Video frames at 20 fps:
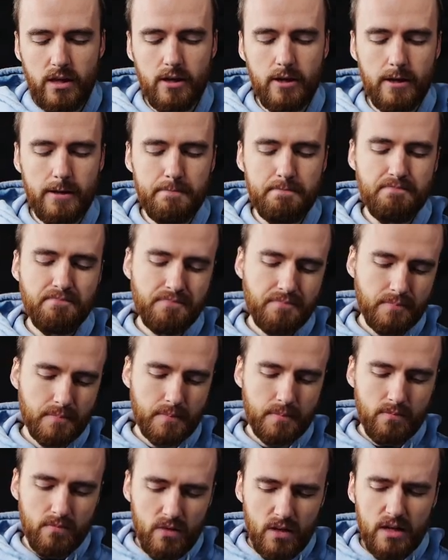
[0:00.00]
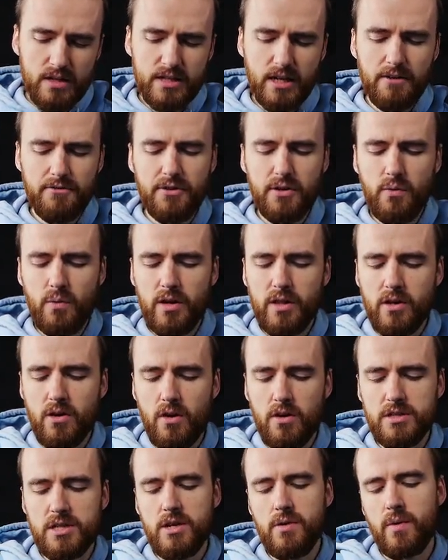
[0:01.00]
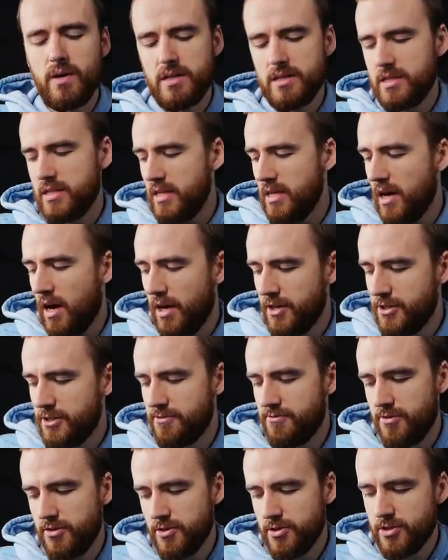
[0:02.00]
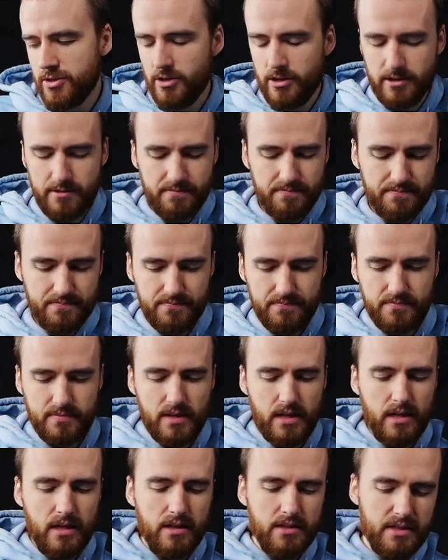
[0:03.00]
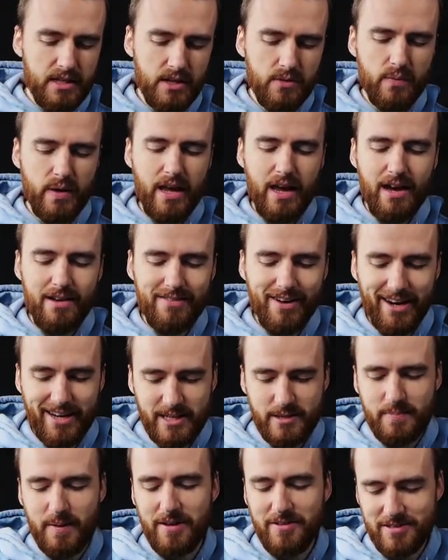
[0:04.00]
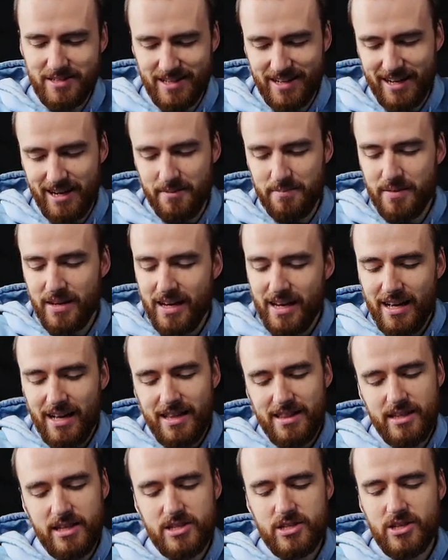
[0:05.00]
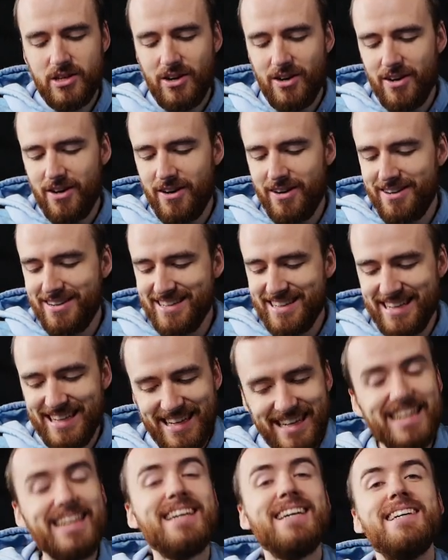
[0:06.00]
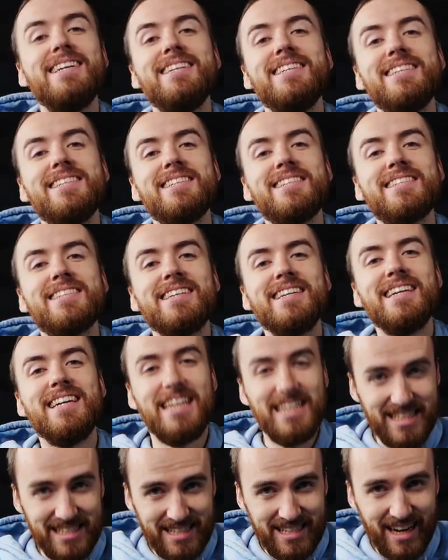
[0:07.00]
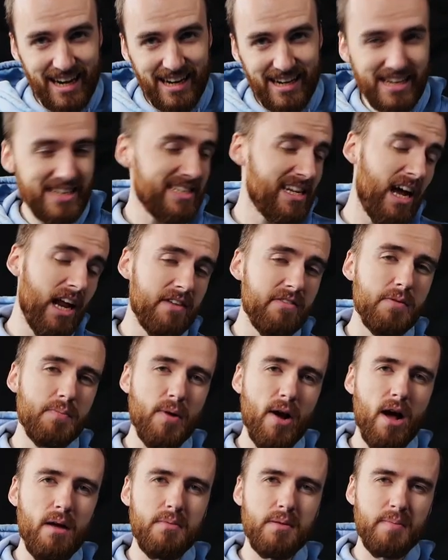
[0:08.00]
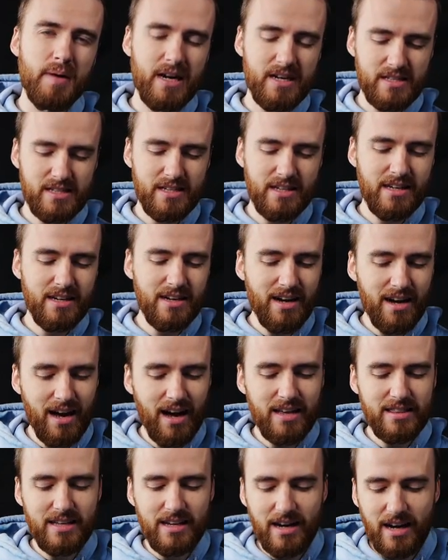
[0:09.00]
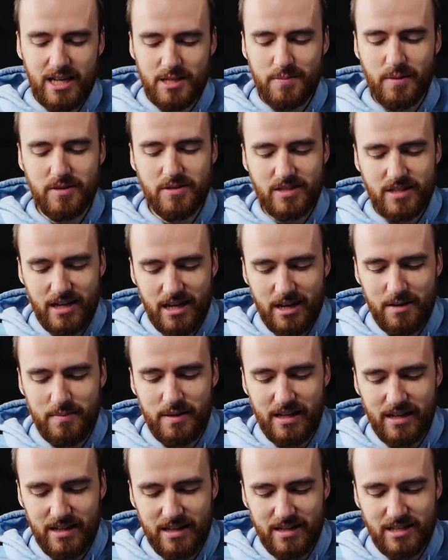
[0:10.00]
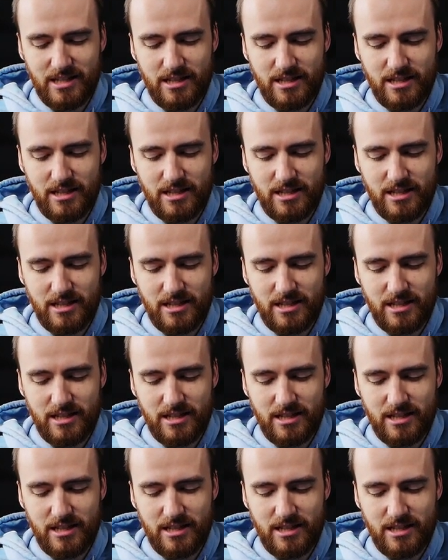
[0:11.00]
good. Definitely one of the cards that you want to see on your first turn. Then we have Icebound Slam. This card is insane. It's kind of a problem, honestly. I think Icebound Slam is